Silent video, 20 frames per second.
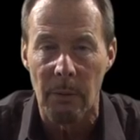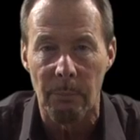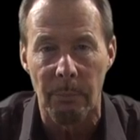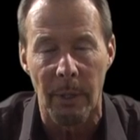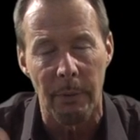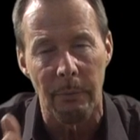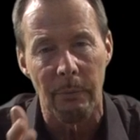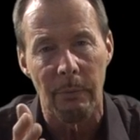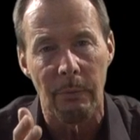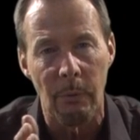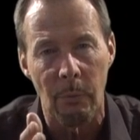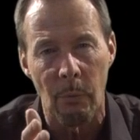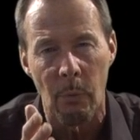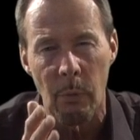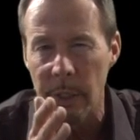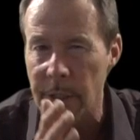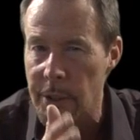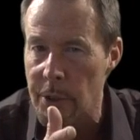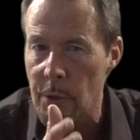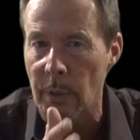But
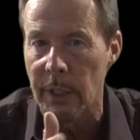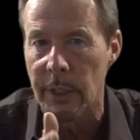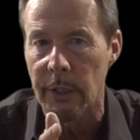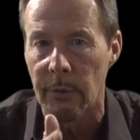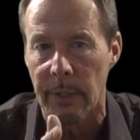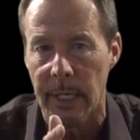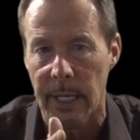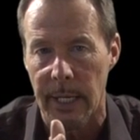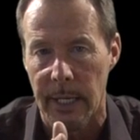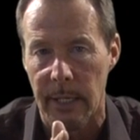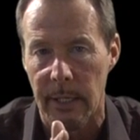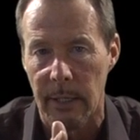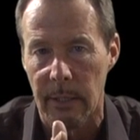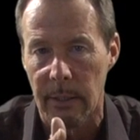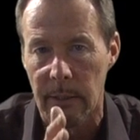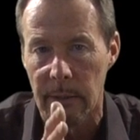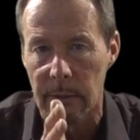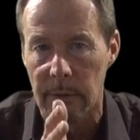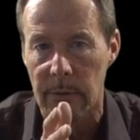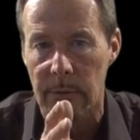wouldn't you agree,
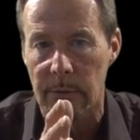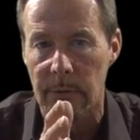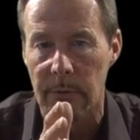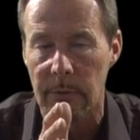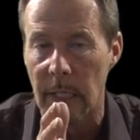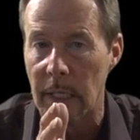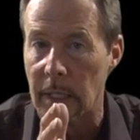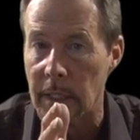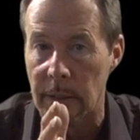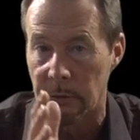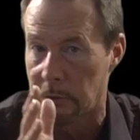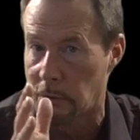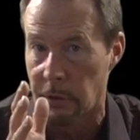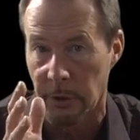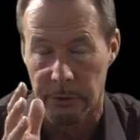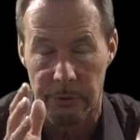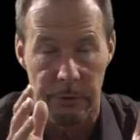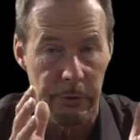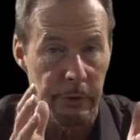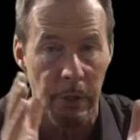
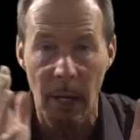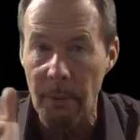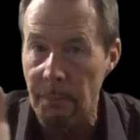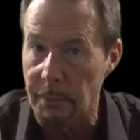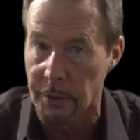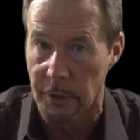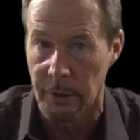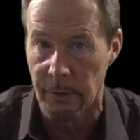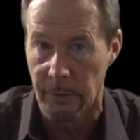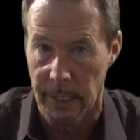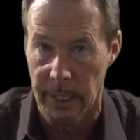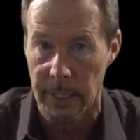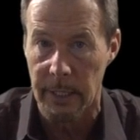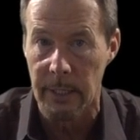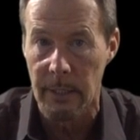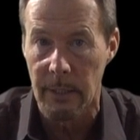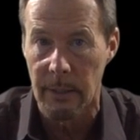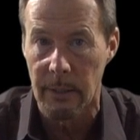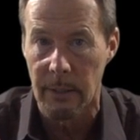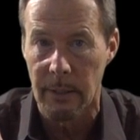to some degree,
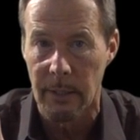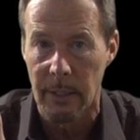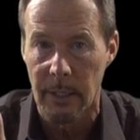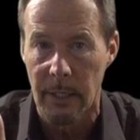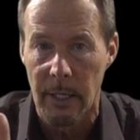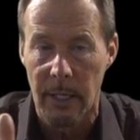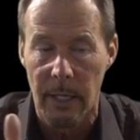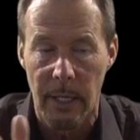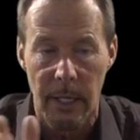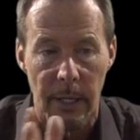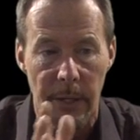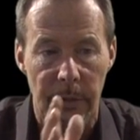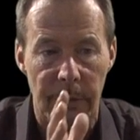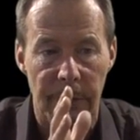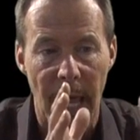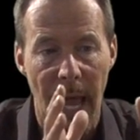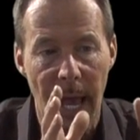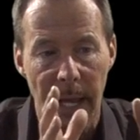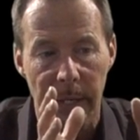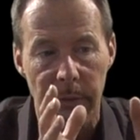
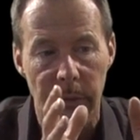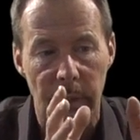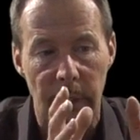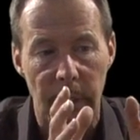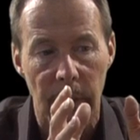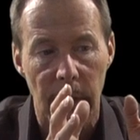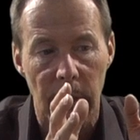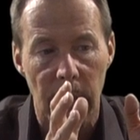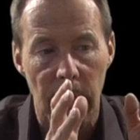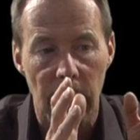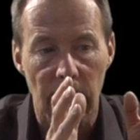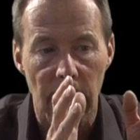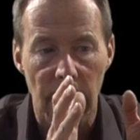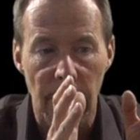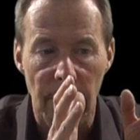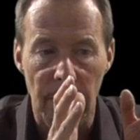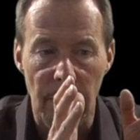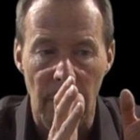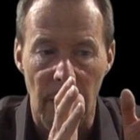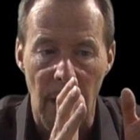that
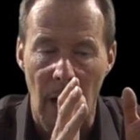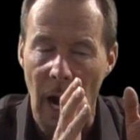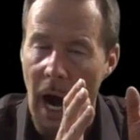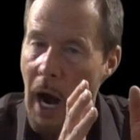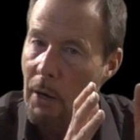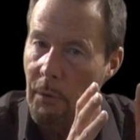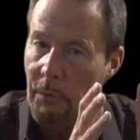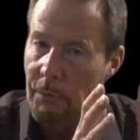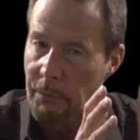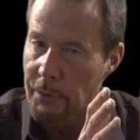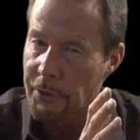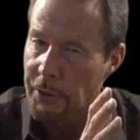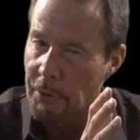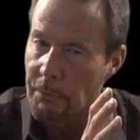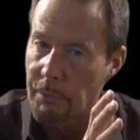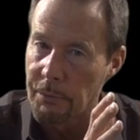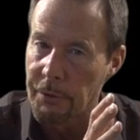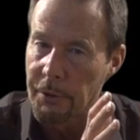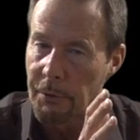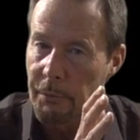
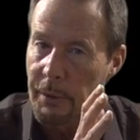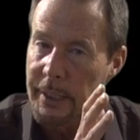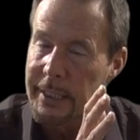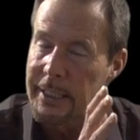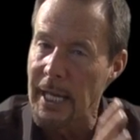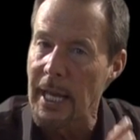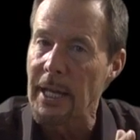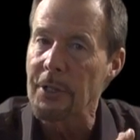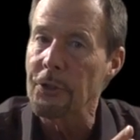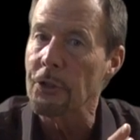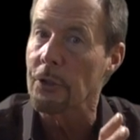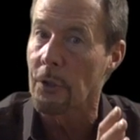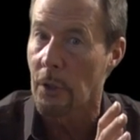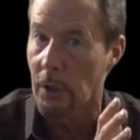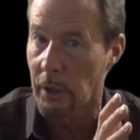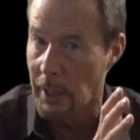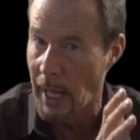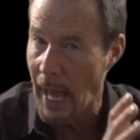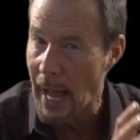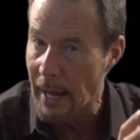the retention
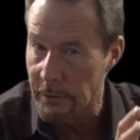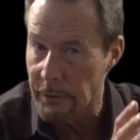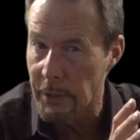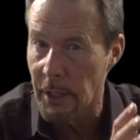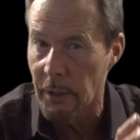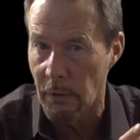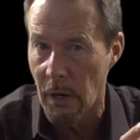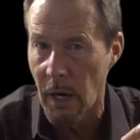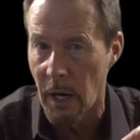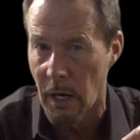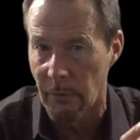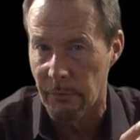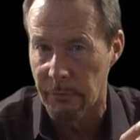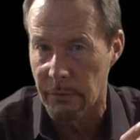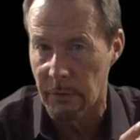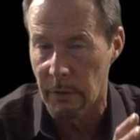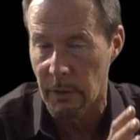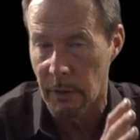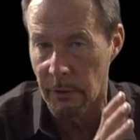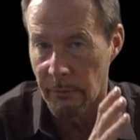or lack
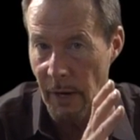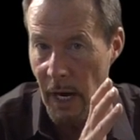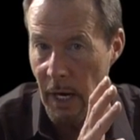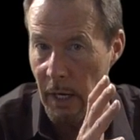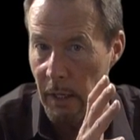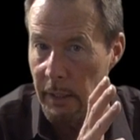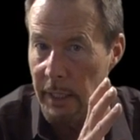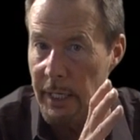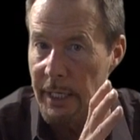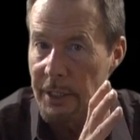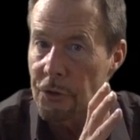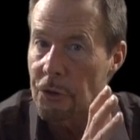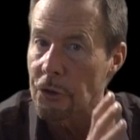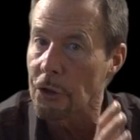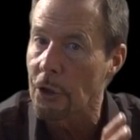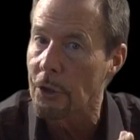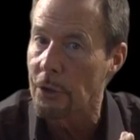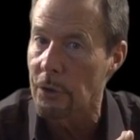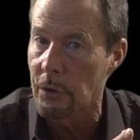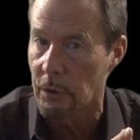thereof of our
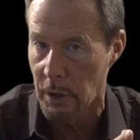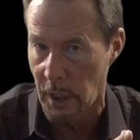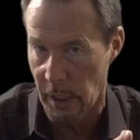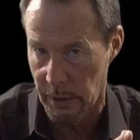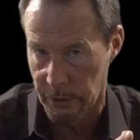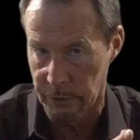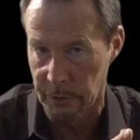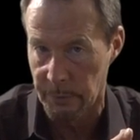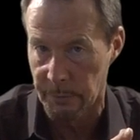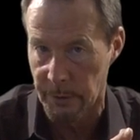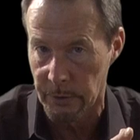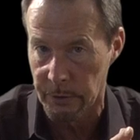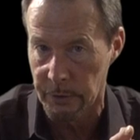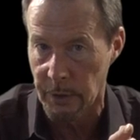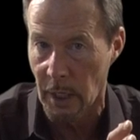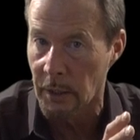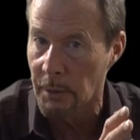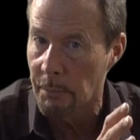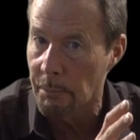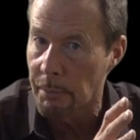internal customers,
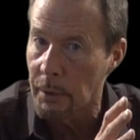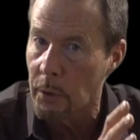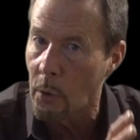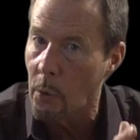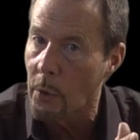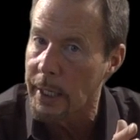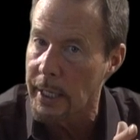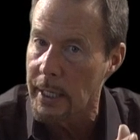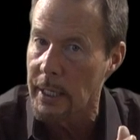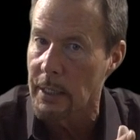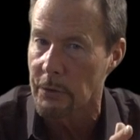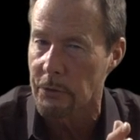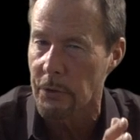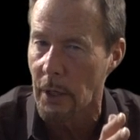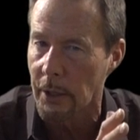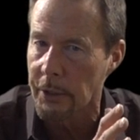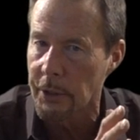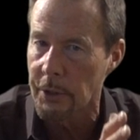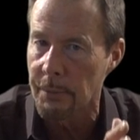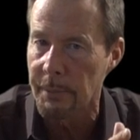our employees,
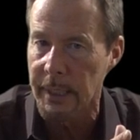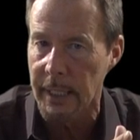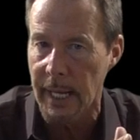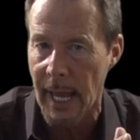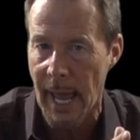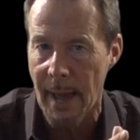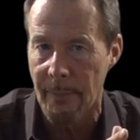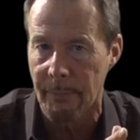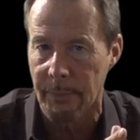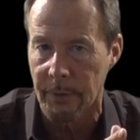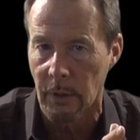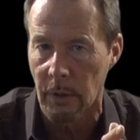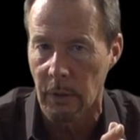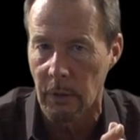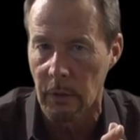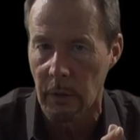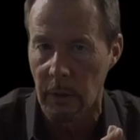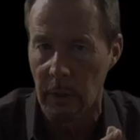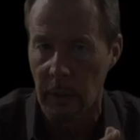our human capital,